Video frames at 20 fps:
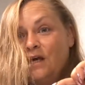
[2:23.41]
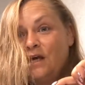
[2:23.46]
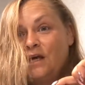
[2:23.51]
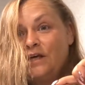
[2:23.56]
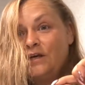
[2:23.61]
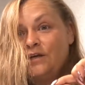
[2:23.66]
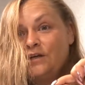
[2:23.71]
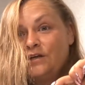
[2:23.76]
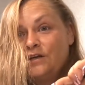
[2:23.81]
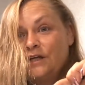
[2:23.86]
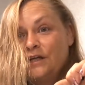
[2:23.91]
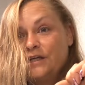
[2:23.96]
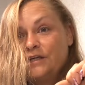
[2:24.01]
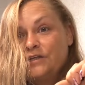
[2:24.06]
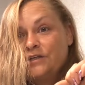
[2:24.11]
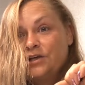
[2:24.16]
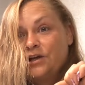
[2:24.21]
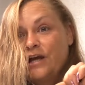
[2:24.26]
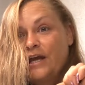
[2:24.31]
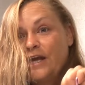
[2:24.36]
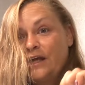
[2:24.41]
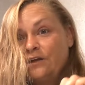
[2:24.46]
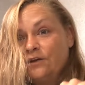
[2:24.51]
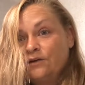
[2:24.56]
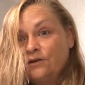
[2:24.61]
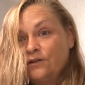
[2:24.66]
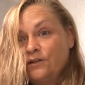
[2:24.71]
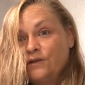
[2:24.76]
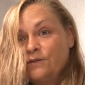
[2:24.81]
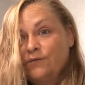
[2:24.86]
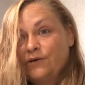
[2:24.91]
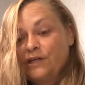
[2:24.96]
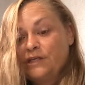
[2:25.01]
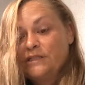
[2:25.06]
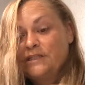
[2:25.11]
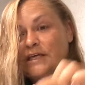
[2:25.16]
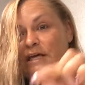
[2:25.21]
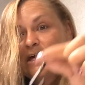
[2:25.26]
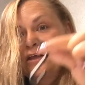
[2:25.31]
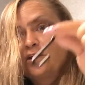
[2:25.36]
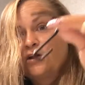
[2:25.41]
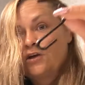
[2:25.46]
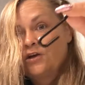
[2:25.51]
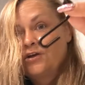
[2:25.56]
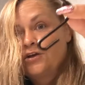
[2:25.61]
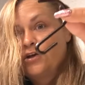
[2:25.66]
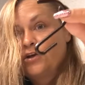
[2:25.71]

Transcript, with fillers: Here is your handle to put it together,